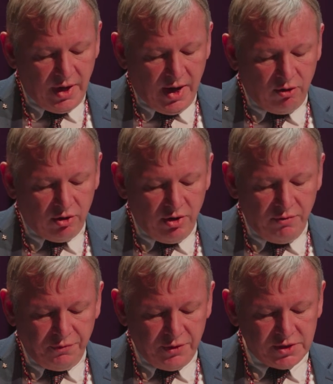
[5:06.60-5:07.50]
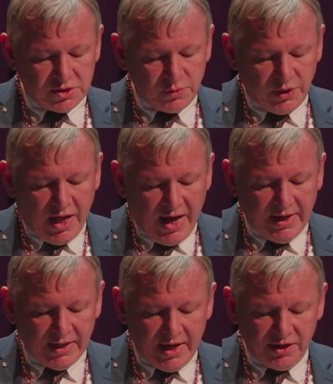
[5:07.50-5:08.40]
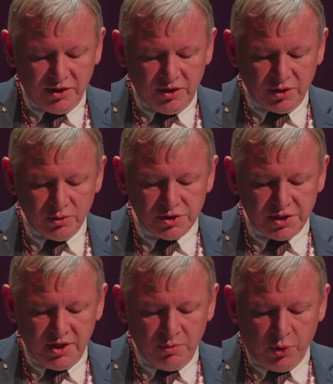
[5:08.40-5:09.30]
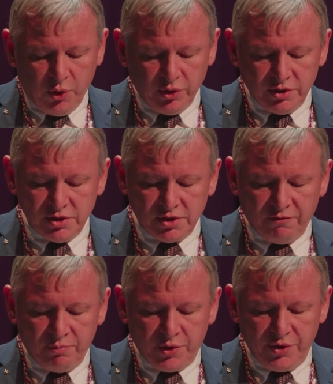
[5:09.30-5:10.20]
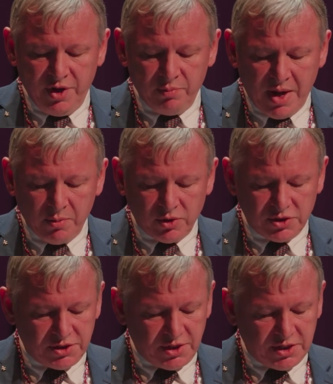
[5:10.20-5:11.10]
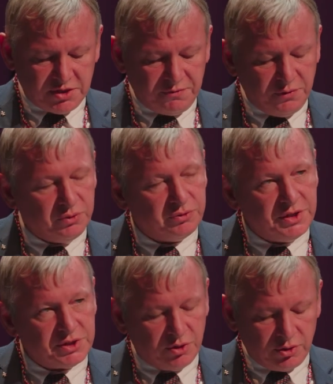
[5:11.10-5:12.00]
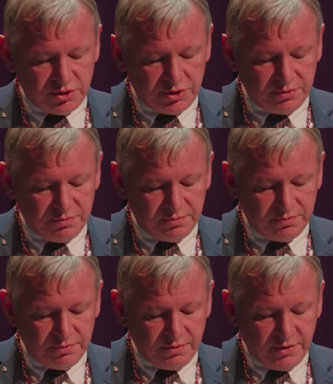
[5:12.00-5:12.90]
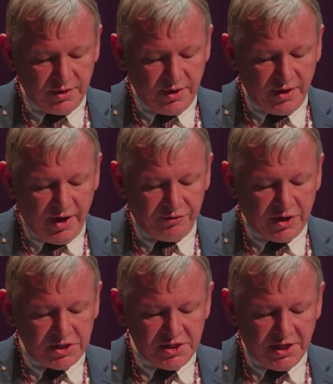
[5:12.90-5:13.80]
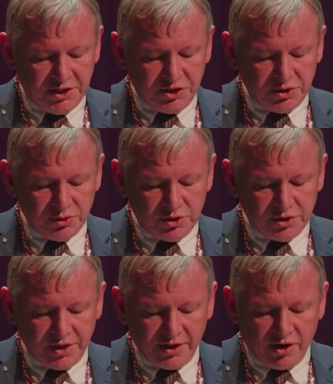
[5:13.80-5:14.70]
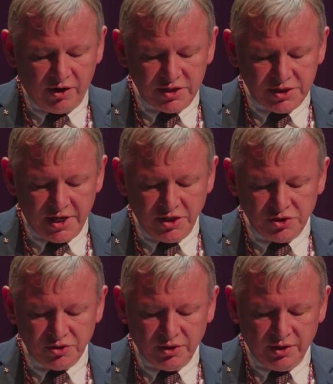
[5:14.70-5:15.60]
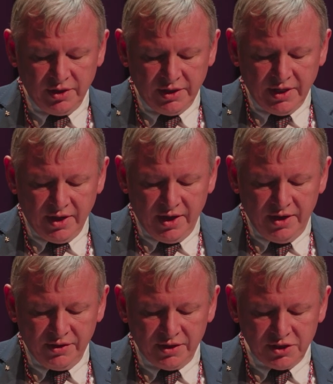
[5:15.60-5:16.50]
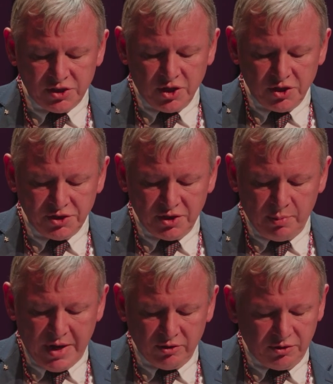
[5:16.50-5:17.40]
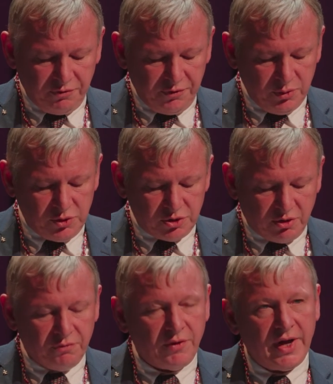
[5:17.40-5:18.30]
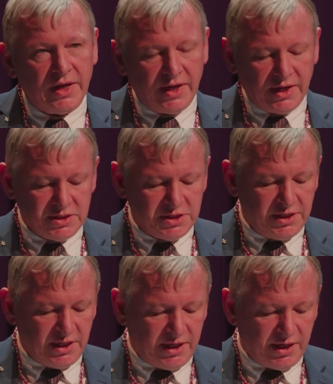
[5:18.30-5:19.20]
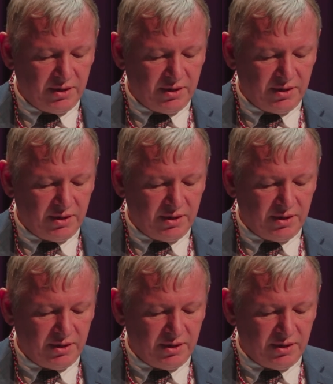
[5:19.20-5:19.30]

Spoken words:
Our conference will highlight the use and importance of marine mammals as a food resource, addressing issues that are essential in the discussion about the future of whaling and sealing.